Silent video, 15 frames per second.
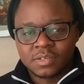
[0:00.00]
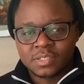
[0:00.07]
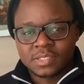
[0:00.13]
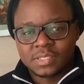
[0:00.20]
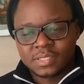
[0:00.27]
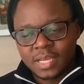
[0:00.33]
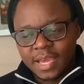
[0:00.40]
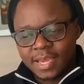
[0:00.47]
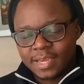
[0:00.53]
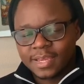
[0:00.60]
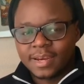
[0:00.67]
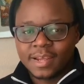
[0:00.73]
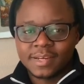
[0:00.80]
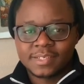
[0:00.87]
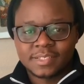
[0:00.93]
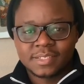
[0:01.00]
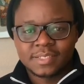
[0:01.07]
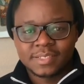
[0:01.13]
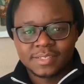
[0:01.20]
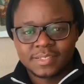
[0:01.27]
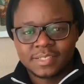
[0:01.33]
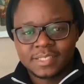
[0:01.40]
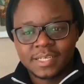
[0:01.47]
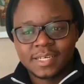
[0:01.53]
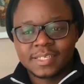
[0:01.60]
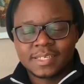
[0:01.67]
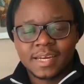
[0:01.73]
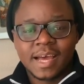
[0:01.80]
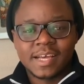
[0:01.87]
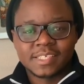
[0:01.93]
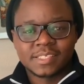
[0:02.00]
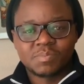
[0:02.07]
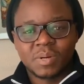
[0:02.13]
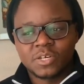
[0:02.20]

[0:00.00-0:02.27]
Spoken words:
stay in it till it lasts,